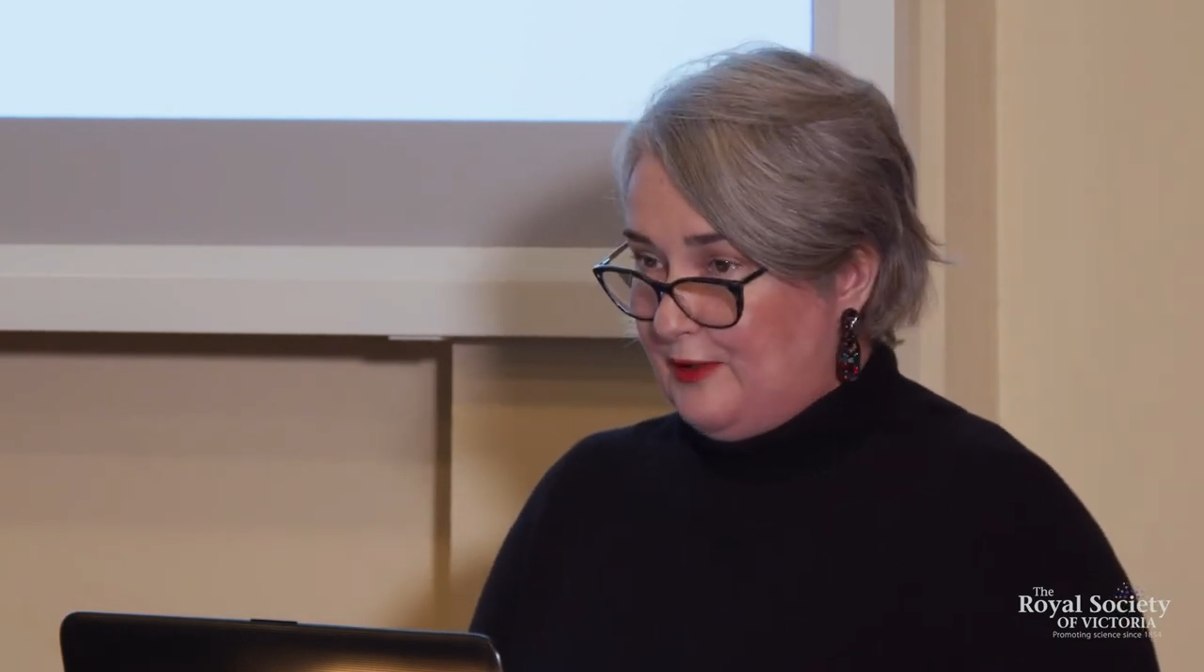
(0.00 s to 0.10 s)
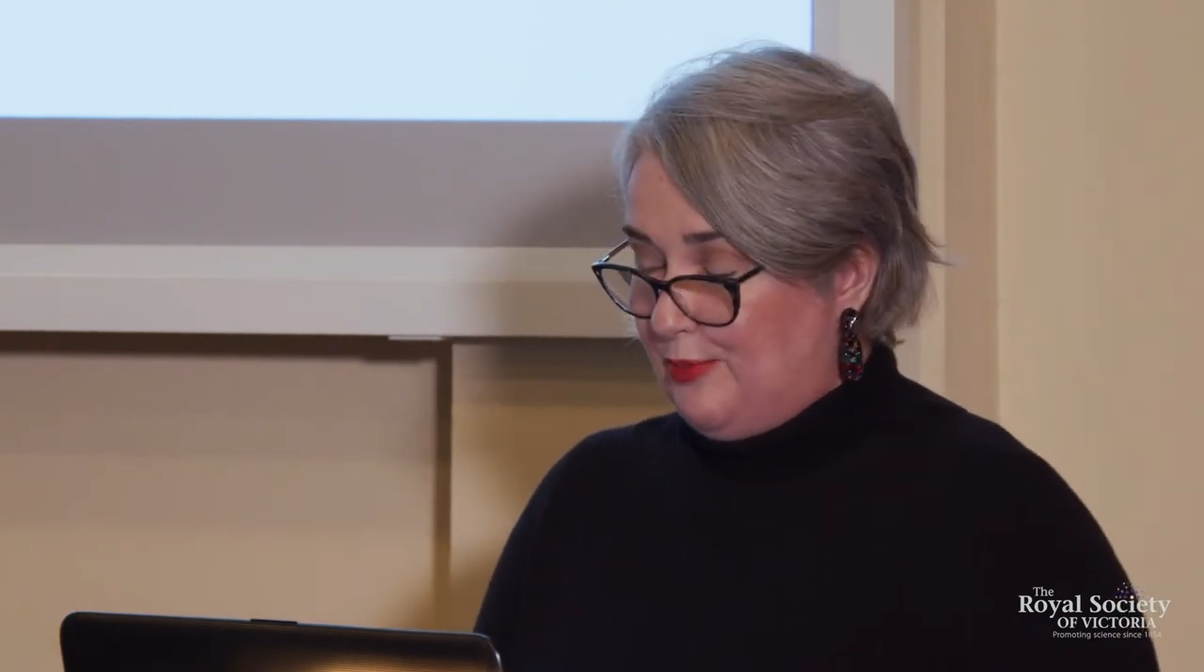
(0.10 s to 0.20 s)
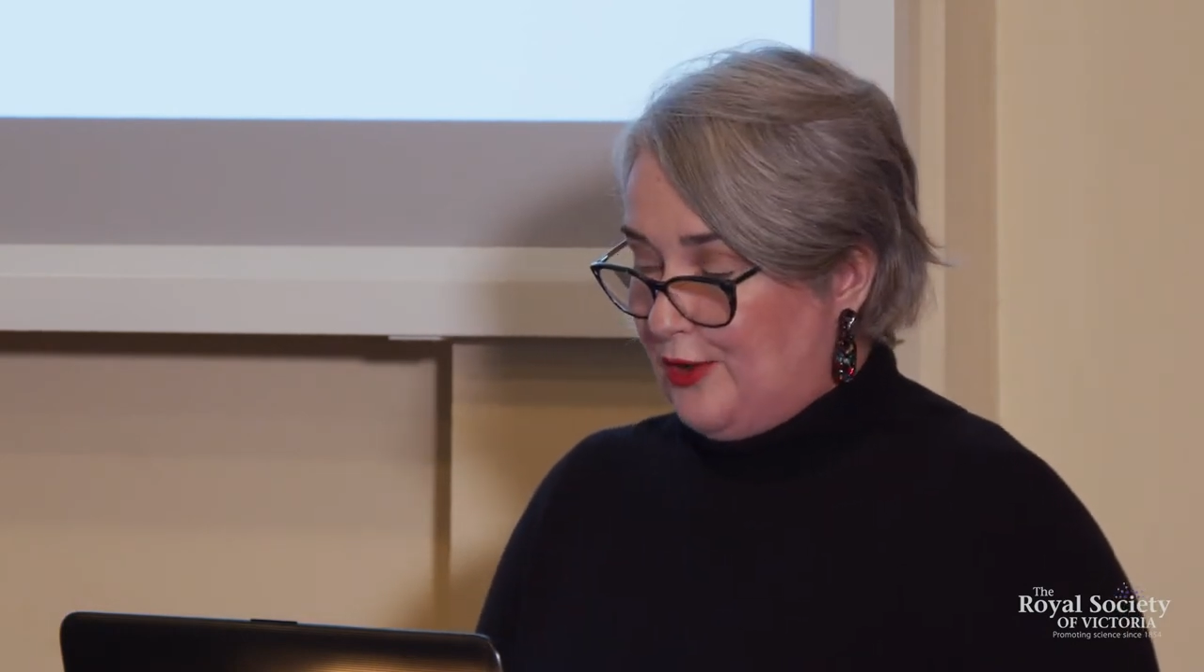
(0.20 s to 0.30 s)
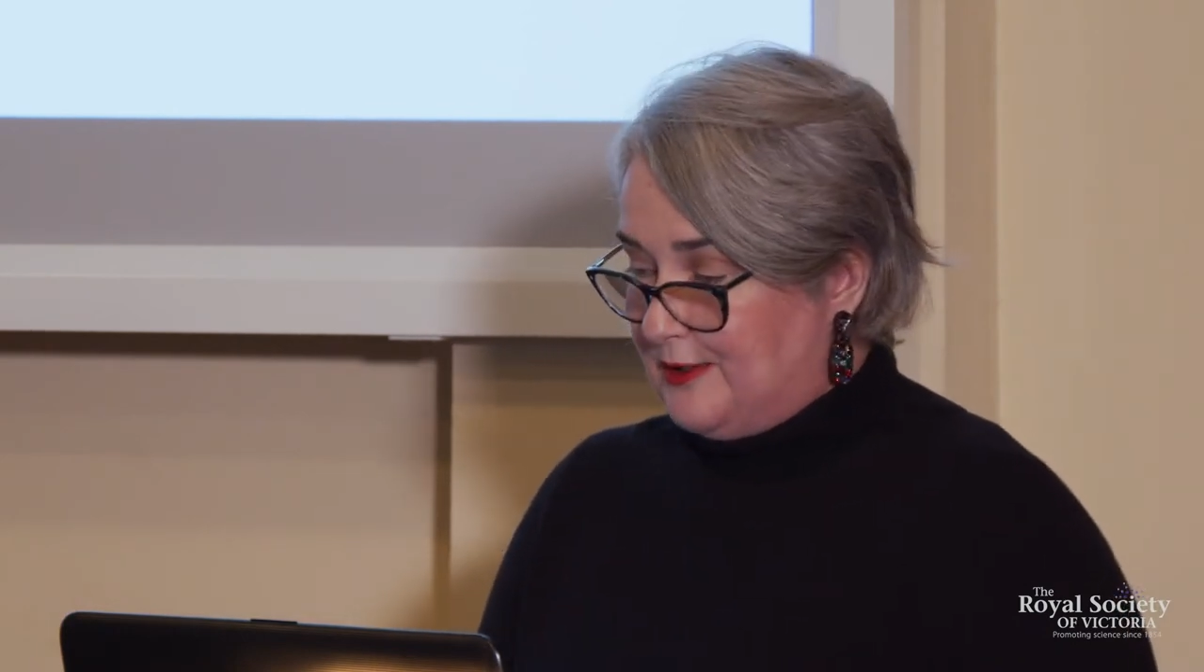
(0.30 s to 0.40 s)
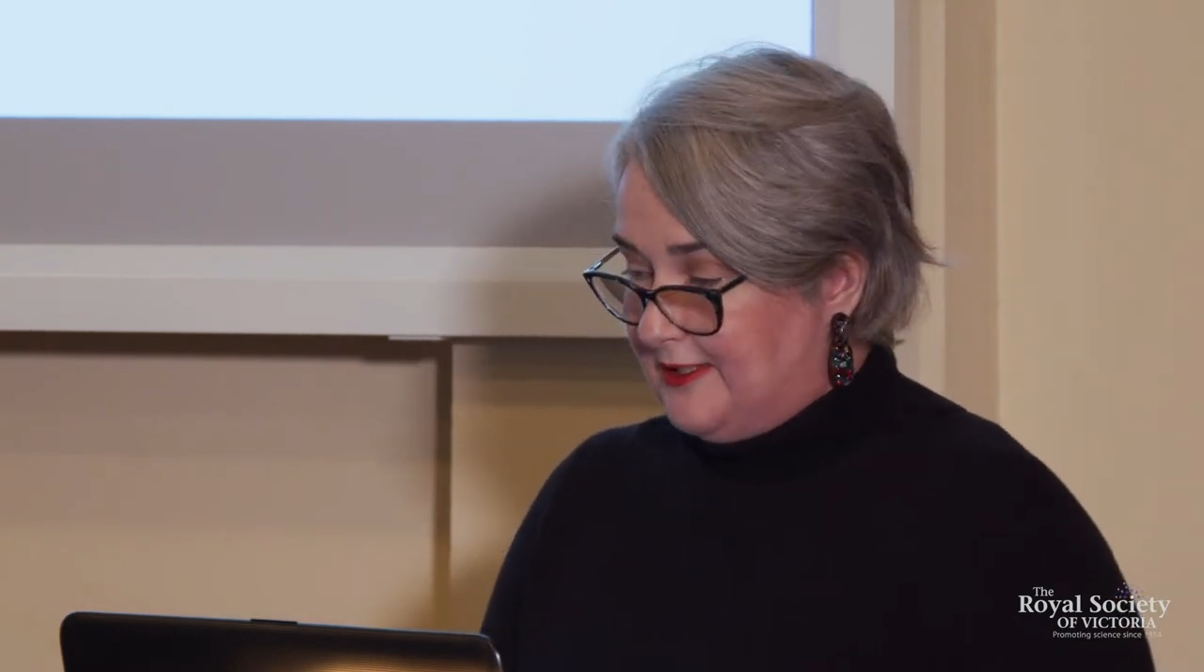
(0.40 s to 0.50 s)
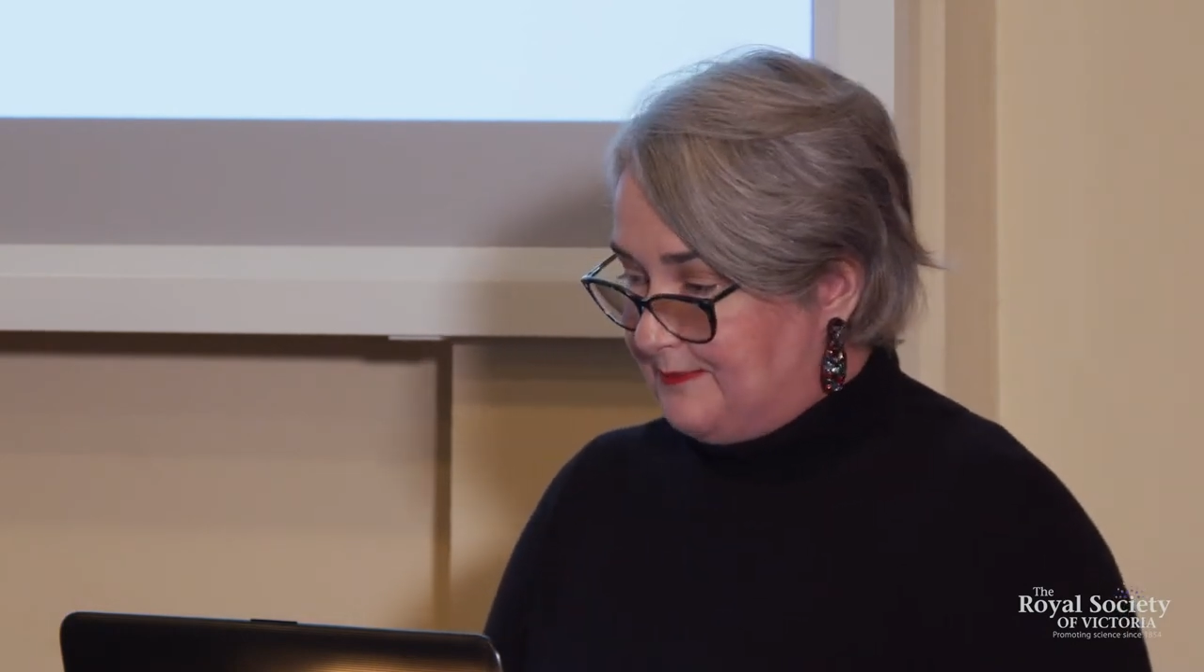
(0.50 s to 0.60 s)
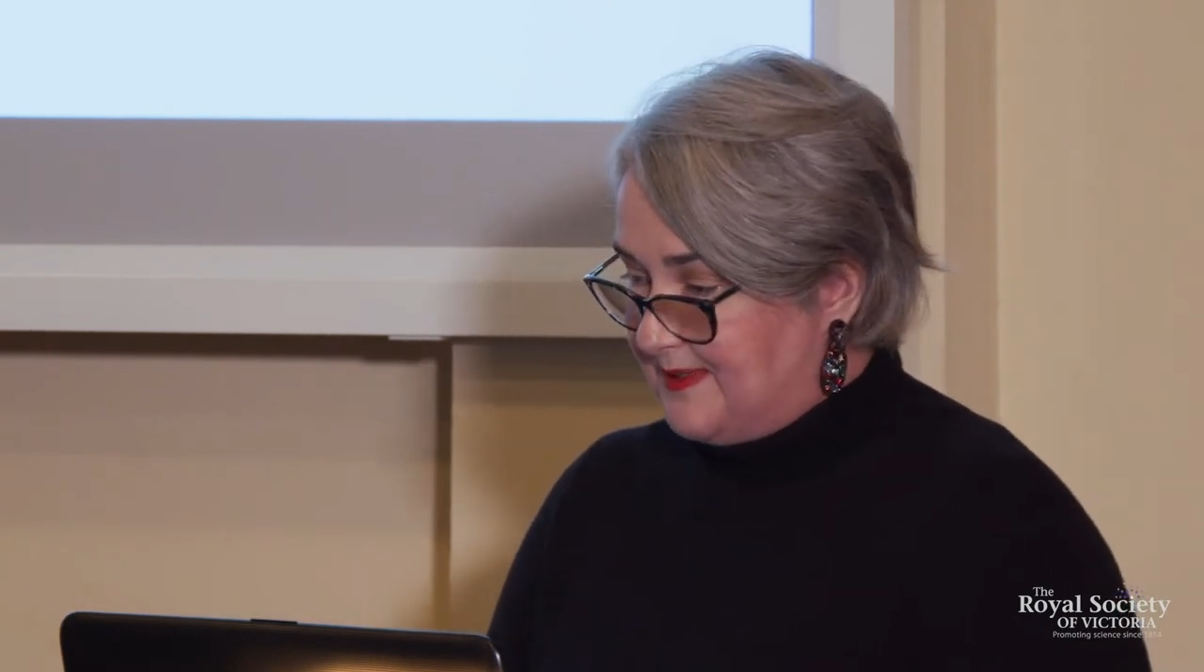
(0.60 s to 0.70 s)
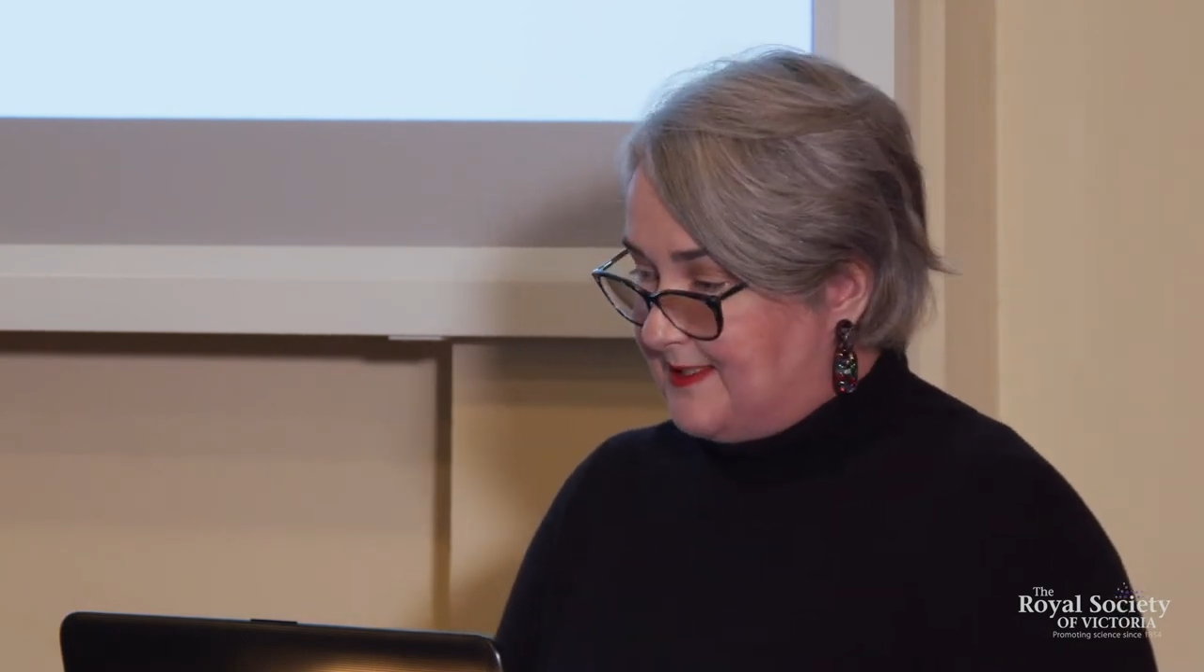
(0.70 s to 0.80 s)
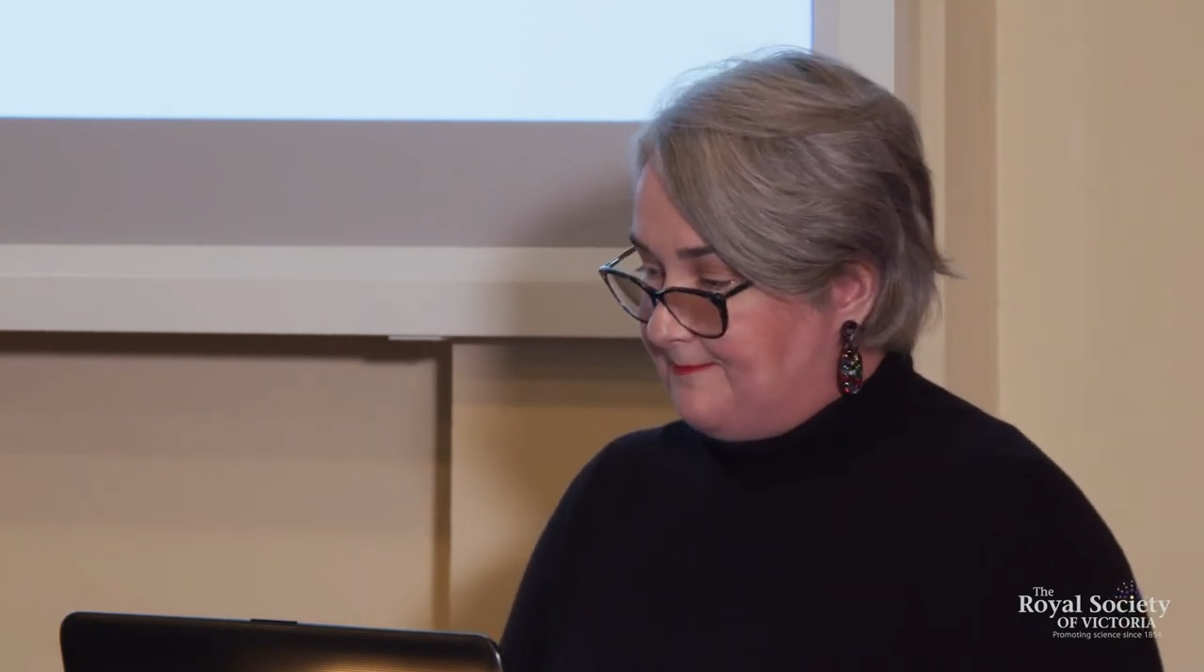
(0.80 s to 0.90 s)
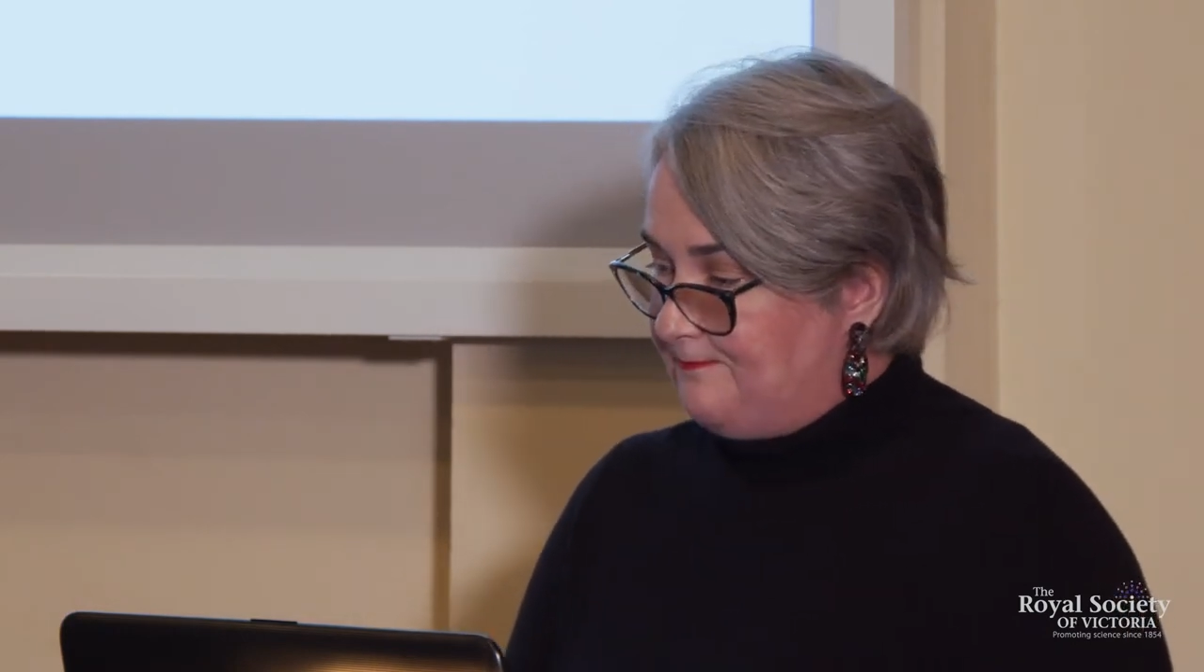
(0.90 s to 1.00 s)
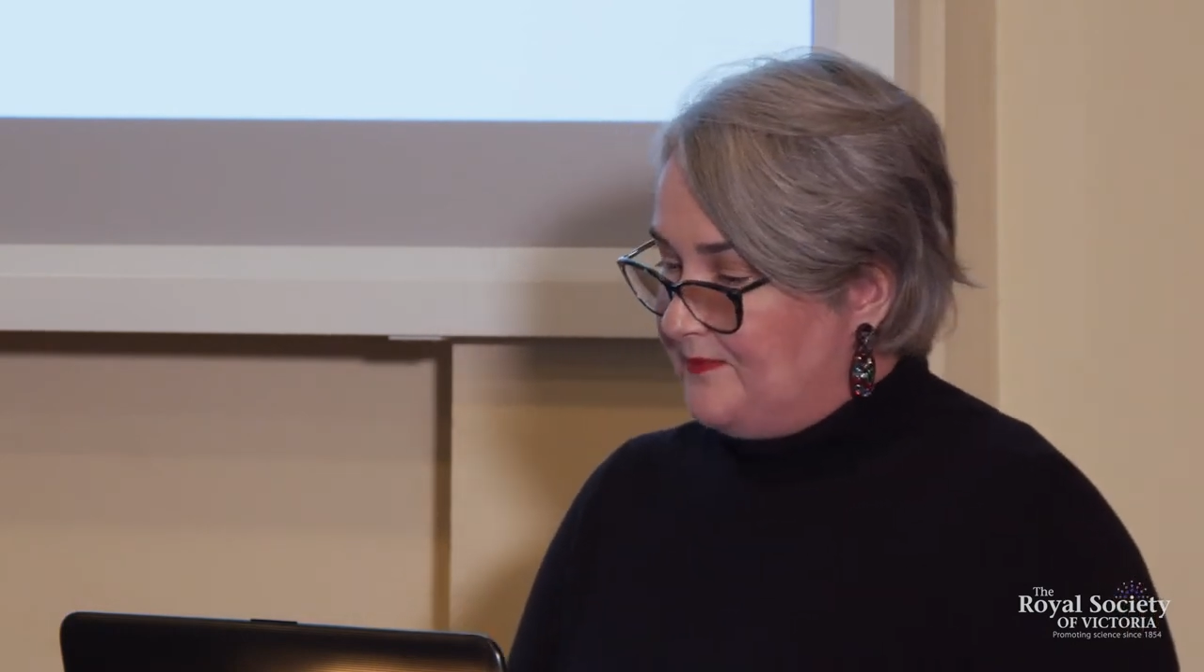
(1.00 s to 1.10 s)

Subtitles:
apocalypse.